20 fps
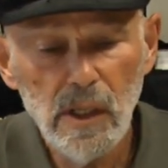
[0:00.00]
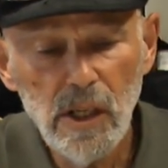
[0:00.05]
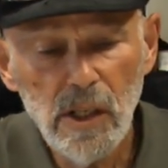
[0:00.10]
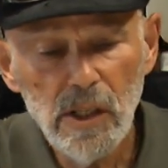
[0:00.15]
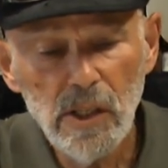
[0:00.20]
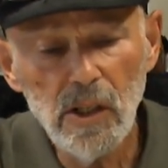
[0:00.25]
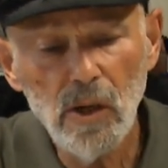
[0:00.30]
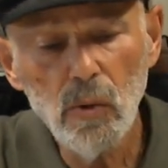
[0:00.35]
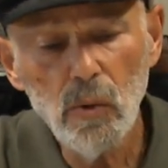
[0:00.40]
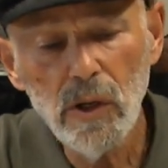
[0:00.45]

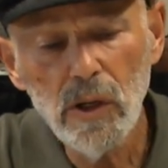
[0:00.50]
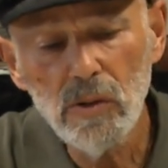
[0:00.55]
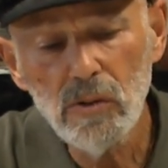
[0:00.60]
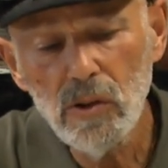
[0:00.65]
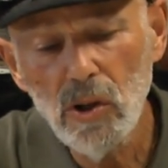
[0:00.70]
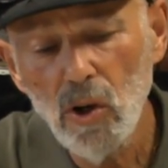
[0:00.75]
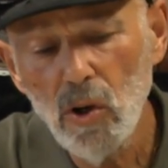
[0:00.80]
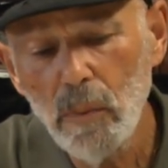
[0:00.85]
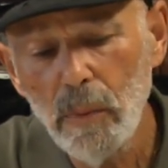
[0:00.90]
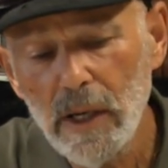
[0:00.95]
You know, we are
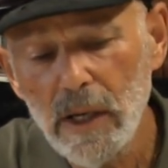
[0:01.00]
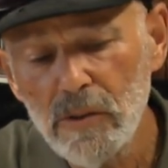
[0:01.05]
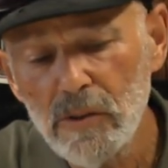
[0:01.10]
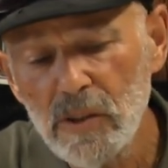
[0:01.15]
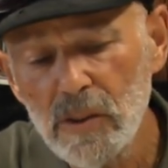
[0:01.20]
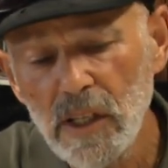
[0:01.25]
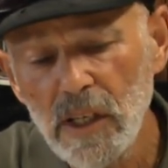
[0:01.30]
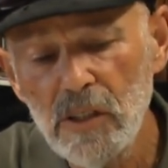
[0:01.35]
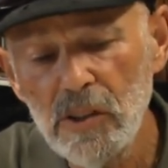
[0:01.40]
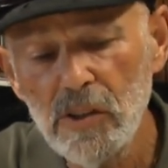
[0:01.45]
told by our
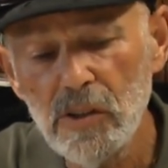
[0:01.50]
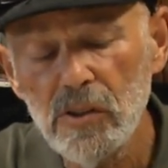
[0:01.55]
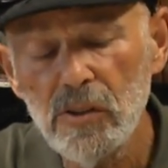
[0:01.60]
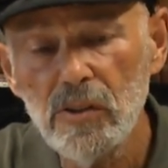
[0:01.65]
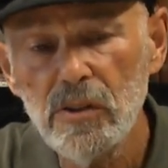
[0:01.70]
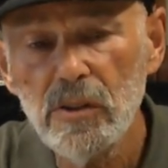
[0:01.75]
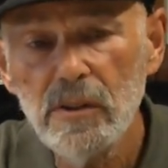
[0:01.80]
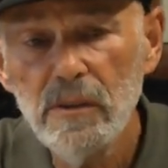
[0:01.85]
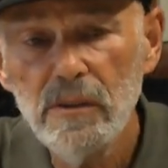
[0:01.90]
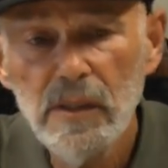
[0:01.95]
sages